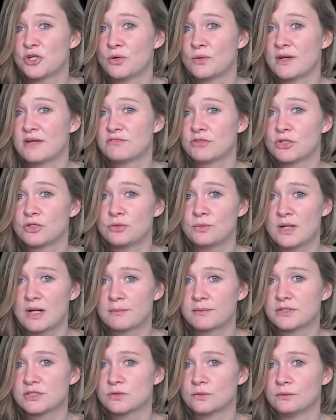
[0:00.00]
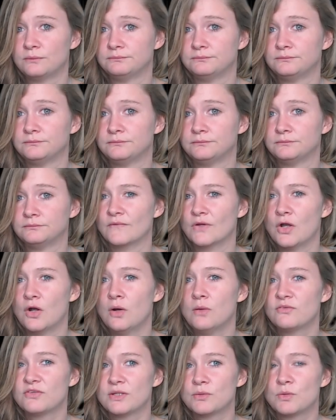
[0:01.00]
don't have a clue what happened to them.
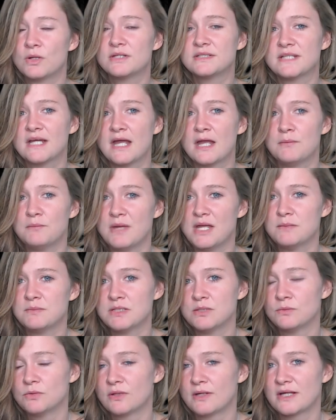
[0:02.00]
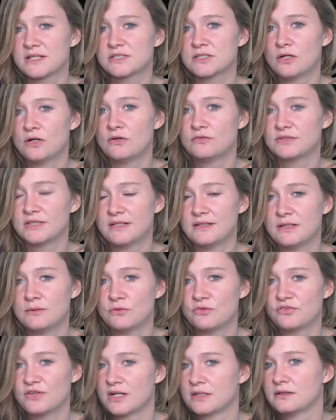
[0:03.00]
Hopefully, one day maybe it will get solved and they
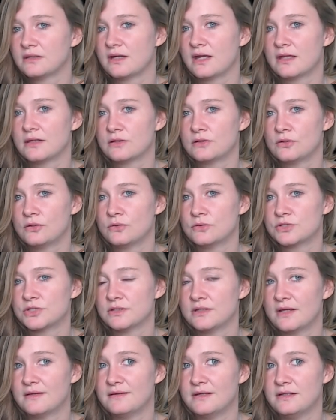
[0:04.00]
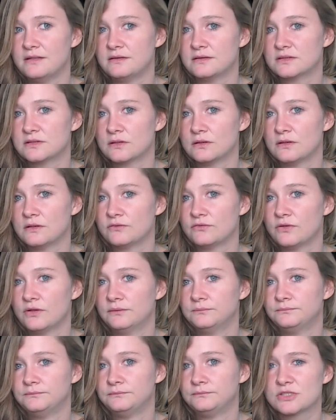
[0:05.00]
will finally get the closure that they deserve.
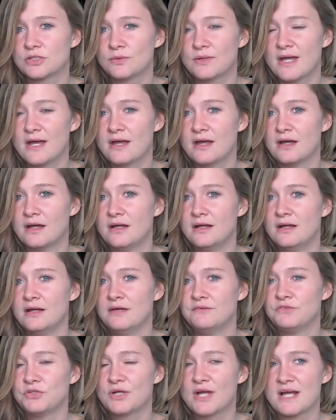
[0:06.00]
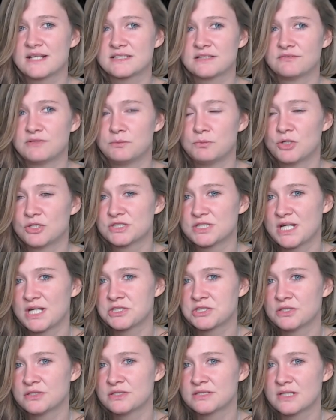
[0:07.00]
So, yeah, if you guys have any more
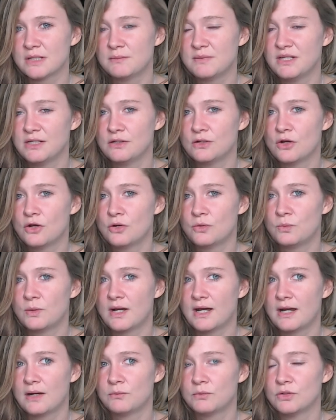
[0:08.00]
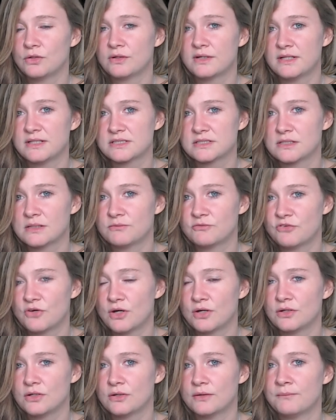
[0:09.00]
suggestions, let me know. I will look into them
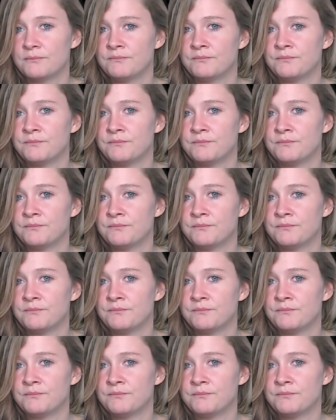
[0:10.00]
for you.